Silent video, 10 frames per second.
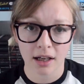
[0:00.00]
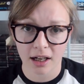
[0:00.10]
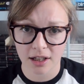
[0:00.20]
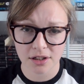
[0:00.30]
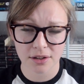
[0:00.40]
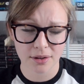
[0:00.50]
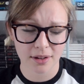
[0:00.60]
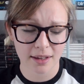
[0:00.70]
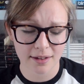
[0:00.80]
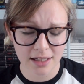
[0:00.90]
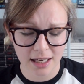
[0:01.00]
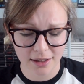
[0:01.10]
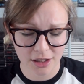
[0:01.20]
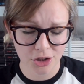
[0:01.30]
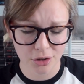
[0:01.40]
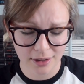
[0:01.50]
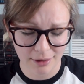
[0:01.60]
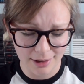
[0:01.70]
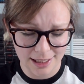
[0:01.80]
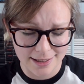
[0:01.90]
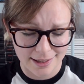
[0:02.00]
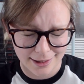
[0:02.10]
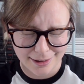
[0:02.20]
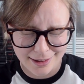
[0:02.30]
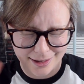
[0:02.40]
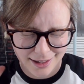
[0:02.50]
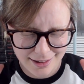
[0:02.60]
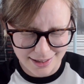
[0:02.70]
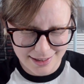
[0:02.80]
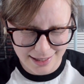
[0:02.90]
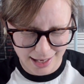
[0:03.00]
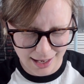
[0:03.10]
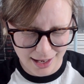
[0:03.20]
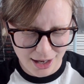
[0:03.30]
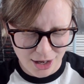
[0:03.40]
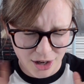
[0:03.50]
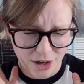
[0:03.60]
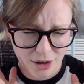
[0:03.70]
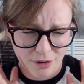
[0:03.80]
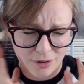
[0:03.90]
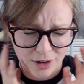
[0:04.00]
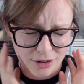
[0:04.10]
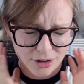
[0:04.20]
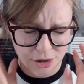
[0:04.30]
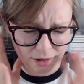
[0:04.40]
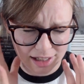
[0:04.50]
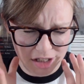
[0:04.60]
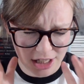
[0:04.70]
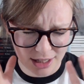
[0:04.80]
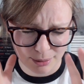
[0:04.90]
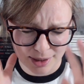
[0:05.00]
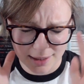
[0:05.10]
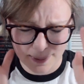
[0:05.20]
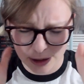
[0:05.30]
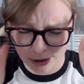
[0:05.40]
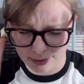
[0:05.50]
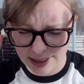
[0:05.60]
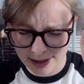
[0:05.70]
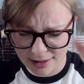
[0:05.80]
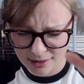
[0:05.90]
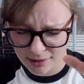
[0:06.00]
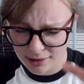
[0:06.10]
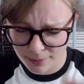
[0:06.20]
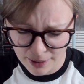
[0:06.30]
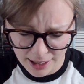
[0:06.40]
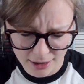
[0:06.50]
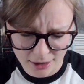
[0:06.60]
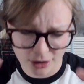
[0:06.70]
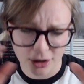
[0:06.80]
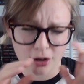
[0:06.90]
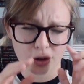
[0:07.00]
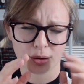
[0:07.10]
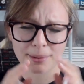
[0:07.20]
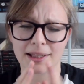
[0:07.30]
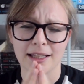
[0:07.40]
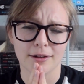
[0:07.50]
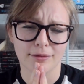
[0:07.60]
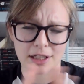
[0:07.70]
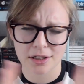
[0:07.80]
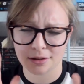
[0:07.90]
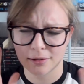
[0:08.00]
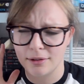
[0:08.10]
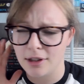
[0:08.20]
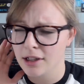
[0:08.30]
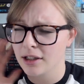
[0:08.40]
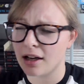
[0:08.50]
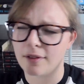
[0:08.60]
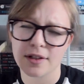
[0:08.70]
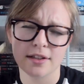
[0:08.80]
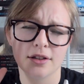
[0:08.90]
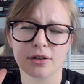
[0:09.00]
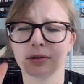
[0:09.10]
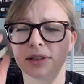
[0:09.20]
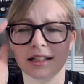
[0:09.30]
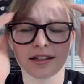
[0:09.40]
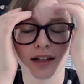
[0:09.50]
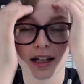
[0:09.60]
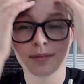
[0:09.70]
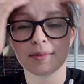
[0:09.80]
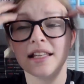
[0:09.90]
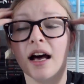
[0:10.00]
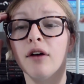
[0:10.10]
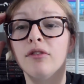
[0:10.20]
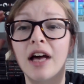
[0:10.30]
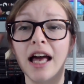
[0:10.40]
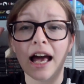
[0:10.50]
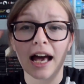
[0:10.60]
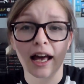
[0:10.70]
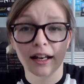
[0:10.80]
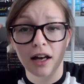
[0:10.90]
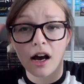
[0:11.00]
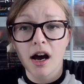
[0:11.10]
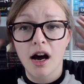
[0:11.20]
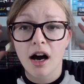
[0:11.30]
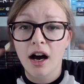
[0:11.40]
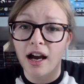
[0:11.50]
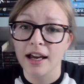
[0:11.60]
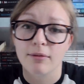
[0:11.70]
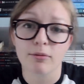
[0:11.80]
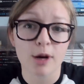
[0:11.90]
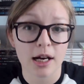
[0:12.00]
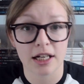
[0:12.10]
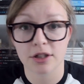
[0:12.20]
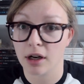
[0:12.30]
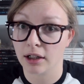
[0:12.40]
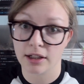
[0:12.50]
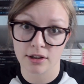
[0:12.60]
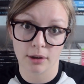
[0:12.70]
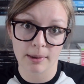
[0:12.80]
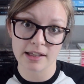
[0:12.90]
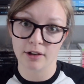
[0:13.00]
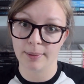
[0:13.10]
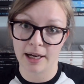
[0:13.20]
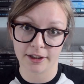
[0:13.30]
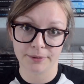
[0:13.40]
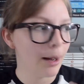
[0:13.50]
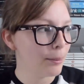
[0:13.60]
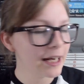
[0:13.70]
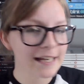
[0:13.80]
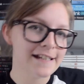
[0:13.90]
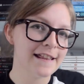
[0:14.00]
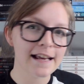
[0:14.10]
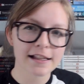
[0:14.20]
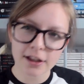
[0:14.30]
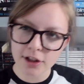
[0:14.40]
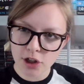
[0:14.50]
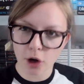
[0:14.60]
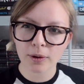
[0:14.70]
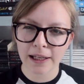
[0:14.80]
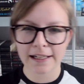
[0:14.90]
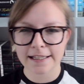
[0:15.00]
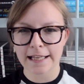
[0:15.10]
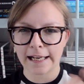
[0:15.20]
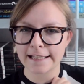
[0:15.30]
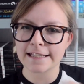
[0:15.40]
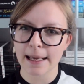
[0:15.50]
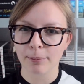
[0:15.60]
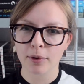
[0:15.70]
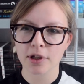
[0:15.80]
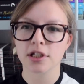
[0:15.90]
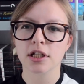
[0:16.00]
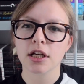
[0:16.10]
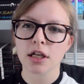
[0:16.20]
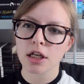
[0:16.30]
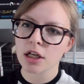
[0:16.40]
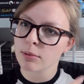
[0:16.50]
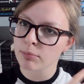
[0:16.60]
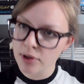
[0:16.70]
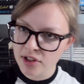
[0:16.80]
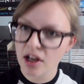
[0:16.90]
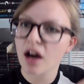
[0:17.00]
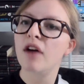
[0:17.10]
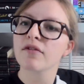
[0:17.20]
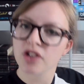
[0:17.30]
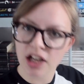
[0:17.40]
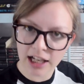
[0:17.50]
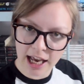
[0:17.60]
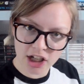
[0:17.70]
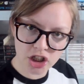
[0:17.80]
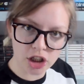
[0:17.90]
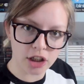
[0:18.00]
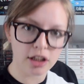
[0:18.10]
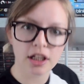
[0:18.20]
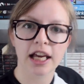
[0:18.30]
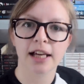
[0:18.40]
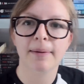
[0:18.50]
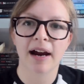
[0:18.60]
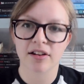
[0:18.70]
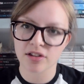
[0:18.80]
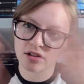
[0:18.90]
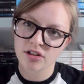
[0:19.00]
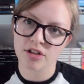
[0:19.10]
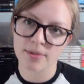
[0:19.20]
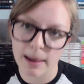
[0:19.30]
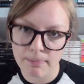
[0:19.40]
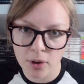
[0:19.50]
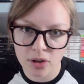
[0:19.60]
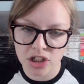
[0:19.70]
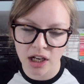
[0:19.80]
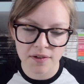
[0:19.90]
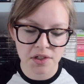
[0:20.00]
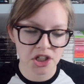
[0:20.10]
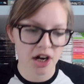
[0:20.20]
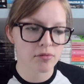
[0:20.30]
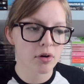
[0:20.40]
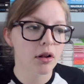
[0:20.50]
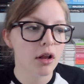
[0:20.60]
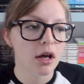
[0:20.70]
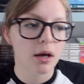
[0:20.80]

I just saw the other day that in June they're releasing another set of the trilogy with a special reader's companion, or with the original covers that Tolkien designed himself, and I am really struggling to hold myself back. I'm liking to think that the Tolkien is like a separate preserved collection in comparison to just my bookshelves in general.